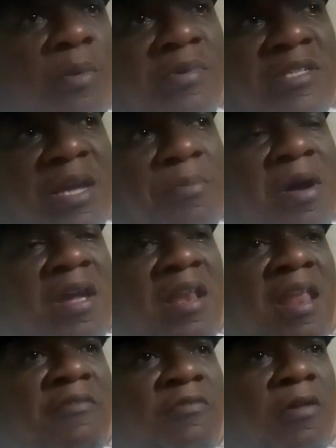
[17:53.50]
when I check back
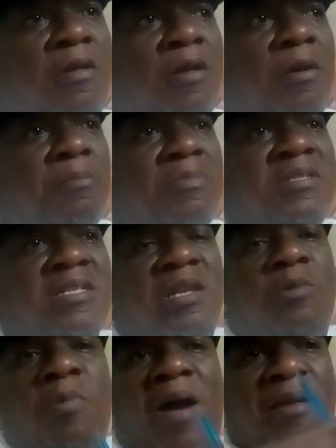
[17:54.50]
a level, I see
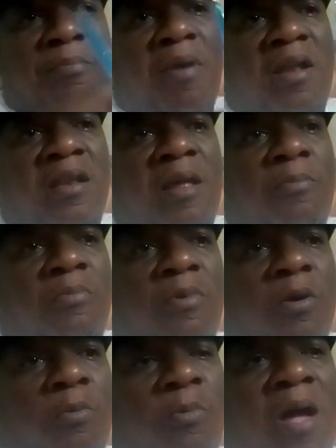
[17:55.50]
the white man them
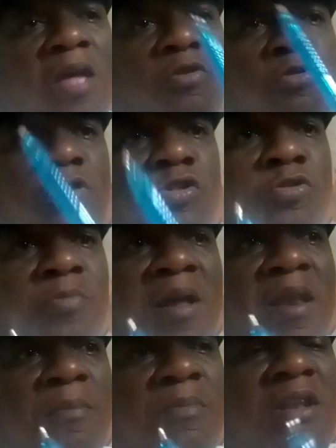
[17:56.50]
where
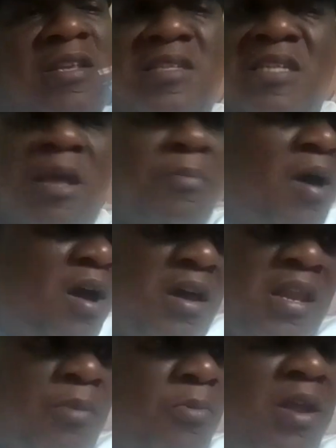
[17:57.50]
YouTuber them, I see them
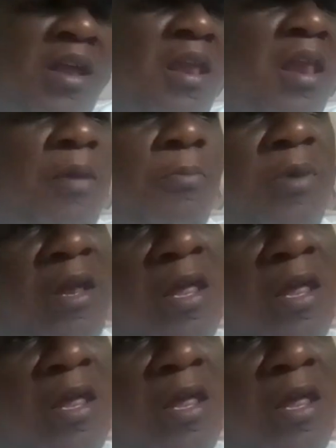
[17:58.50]
anger them one either of them.